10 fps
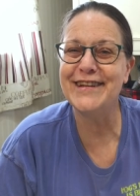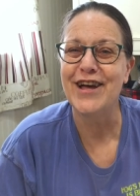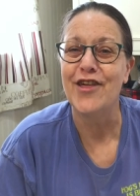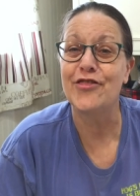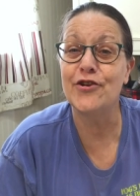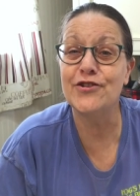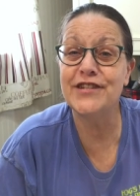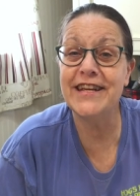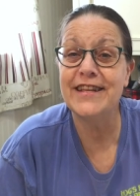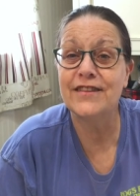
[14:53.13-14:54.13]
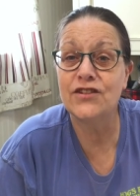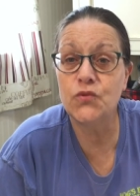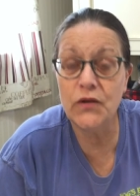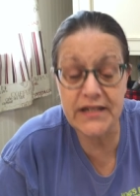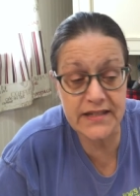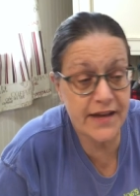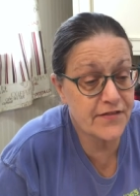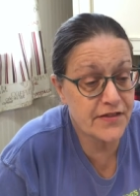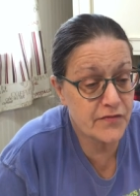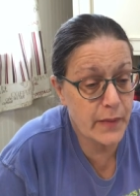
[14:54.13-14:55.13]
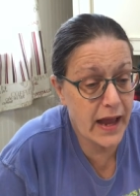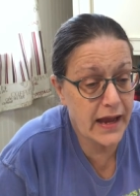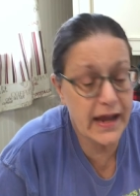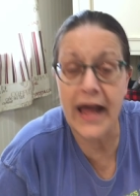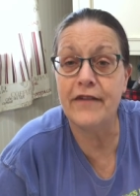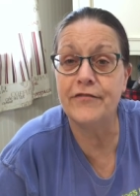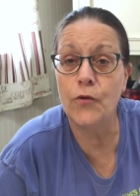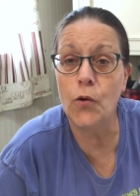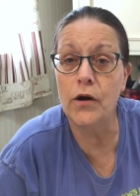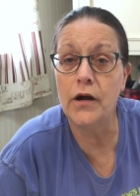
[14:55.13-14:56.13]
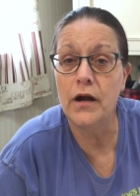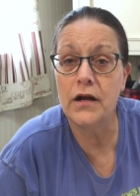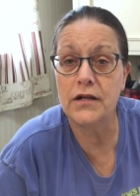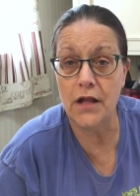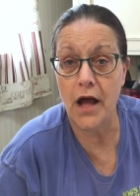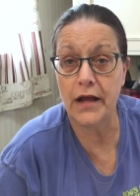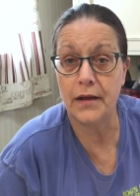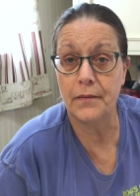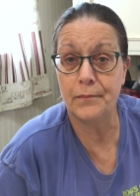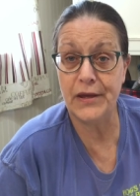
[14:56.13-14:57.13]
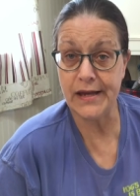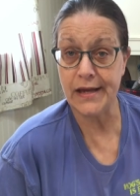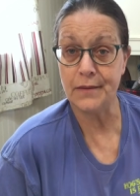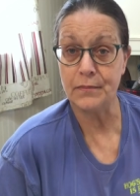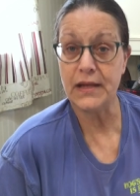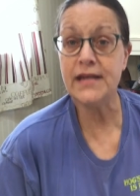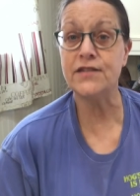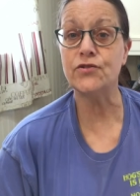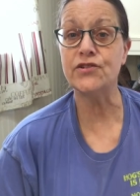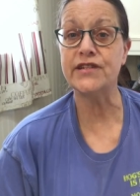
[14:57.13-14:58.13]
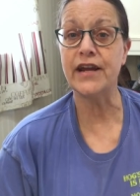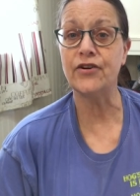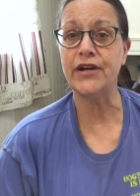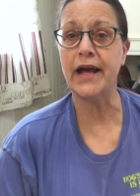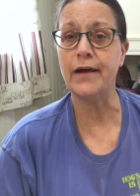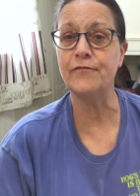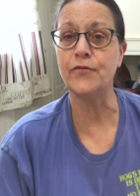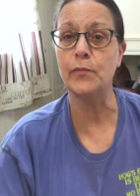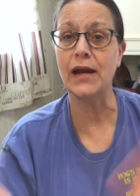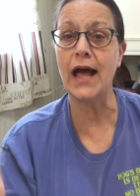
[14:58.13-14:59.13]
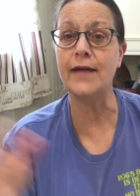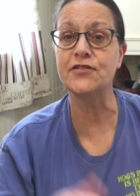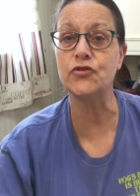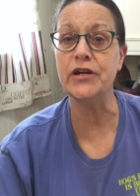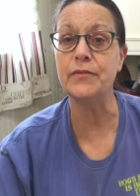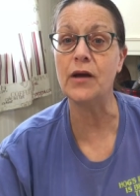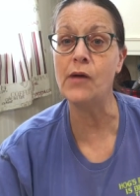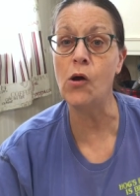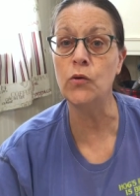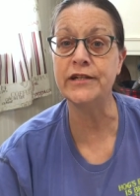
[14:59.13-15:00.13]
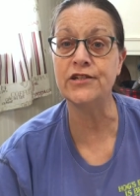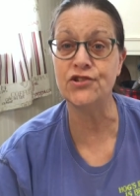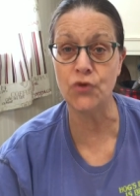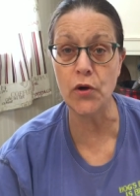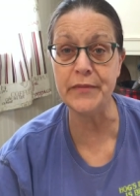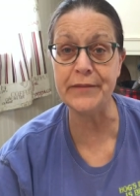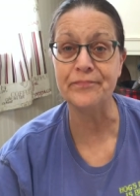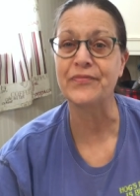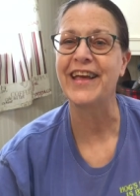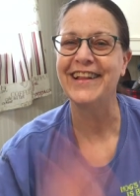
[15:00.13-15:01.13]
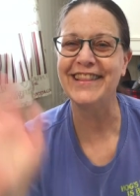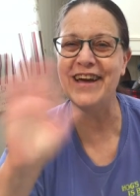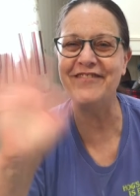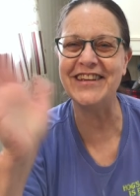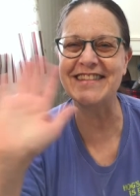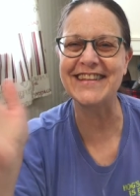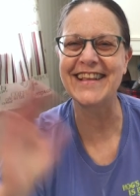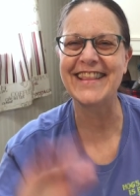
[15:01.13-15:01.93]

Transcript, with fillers: you Thursday, the twenty-seventh of May at four o'clock eight p m Eastern Standard Time for my live stream. Come on and join me. Love yous.